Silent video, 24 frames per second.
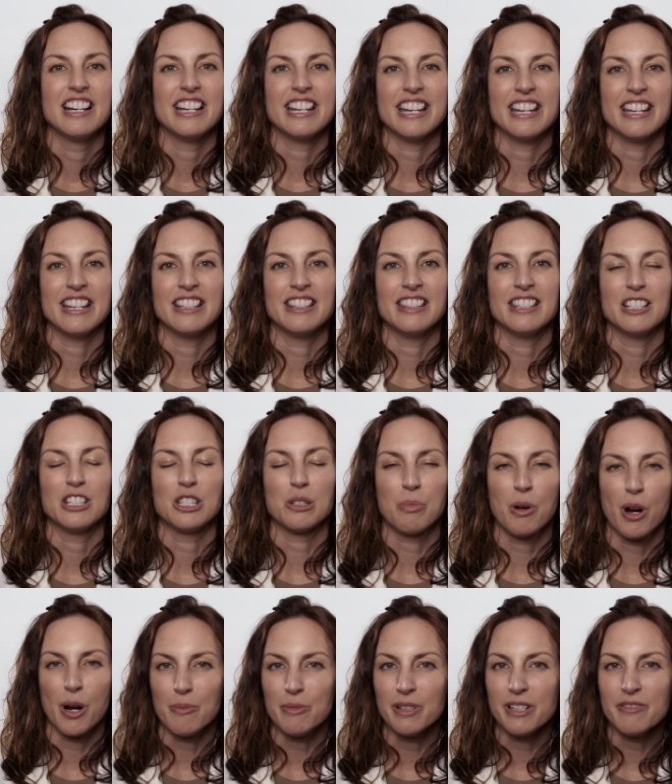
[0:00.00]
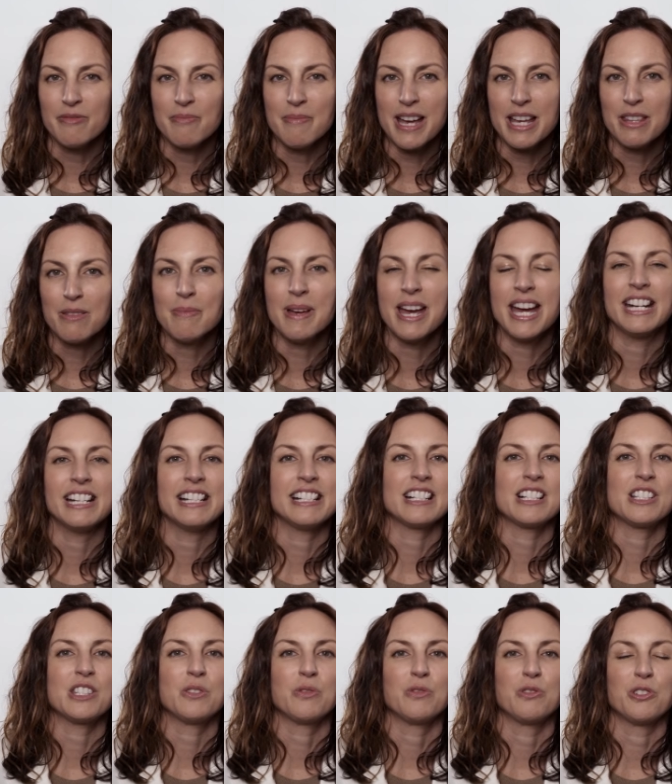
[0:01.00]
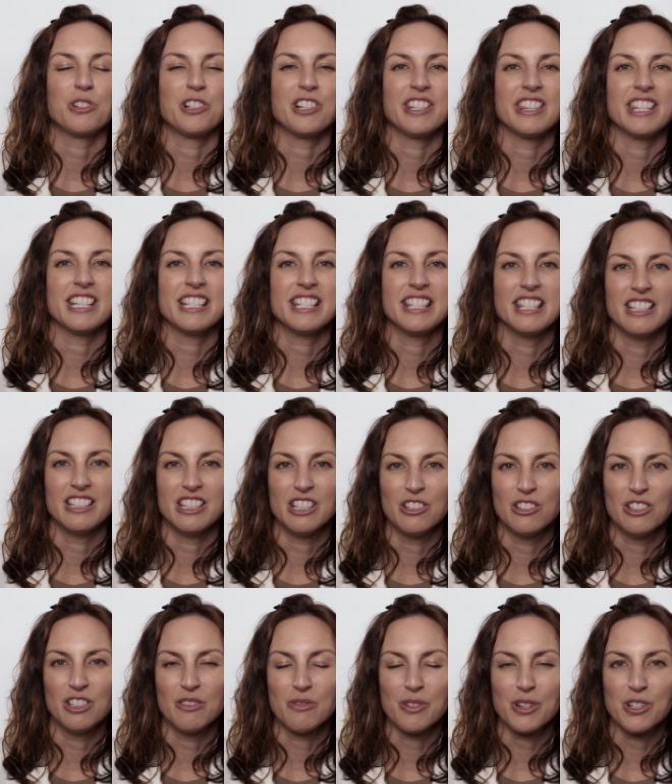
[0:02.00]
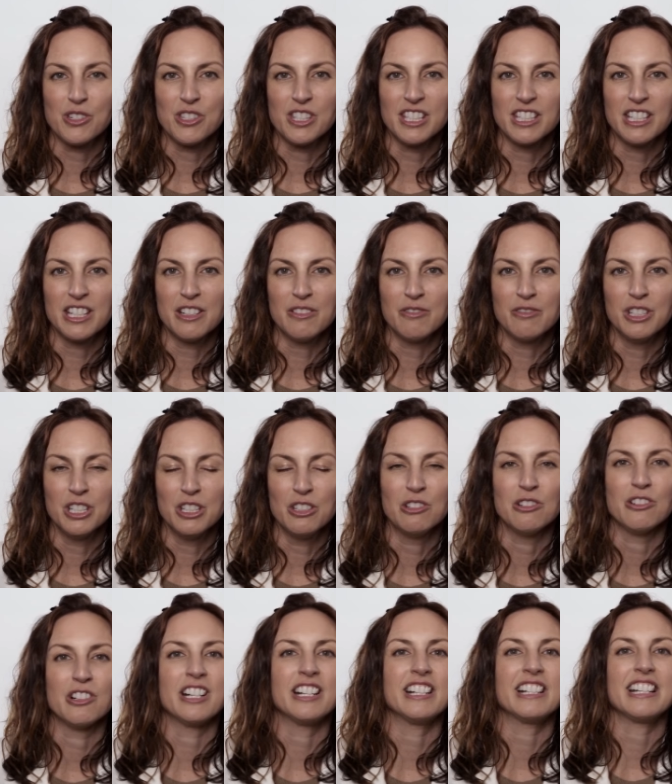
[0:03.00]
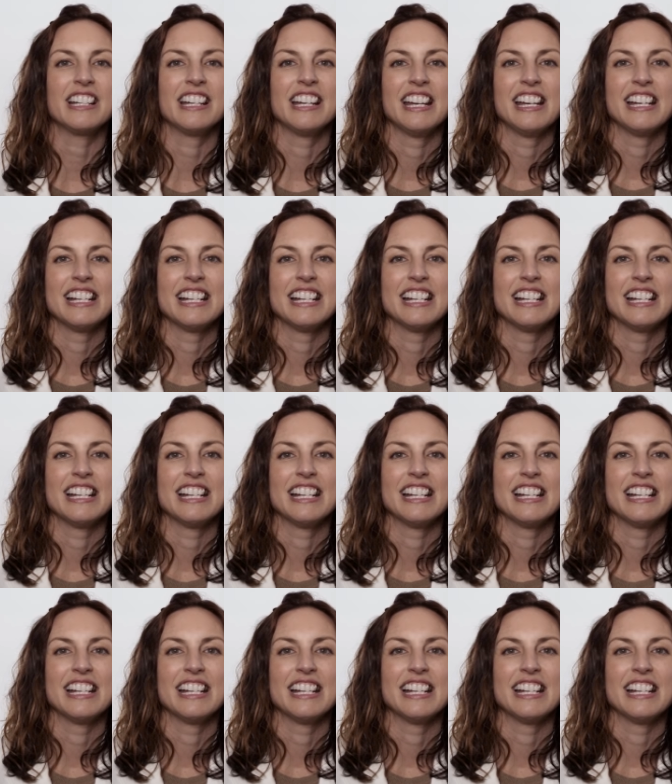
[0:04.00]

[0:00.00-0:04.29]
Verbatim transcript: in the Department of Mathematics for the City University of New York,